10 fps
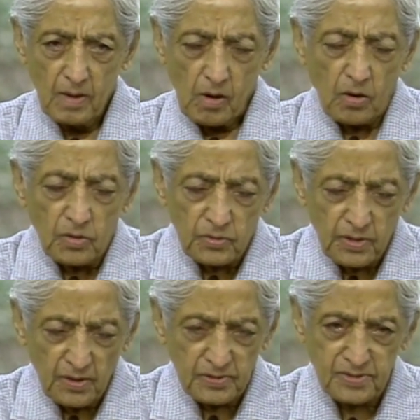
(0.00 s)

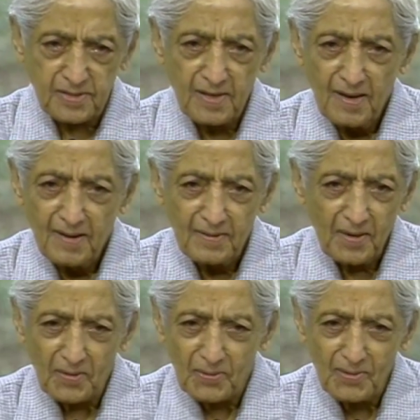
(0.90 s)
Holocausts,
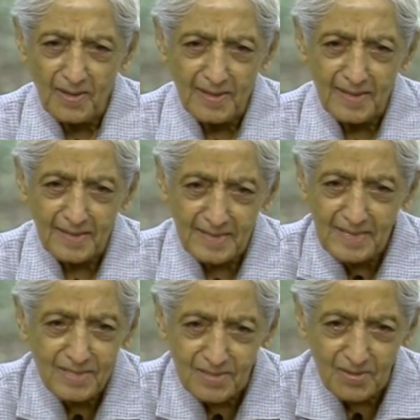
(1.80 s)
not only in the
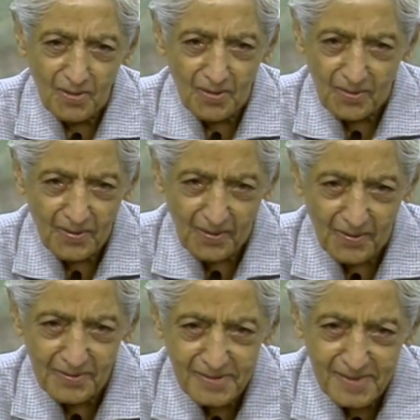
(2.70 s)
recent
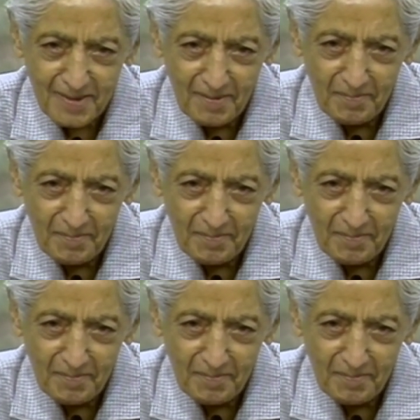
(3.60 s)
Holocaust,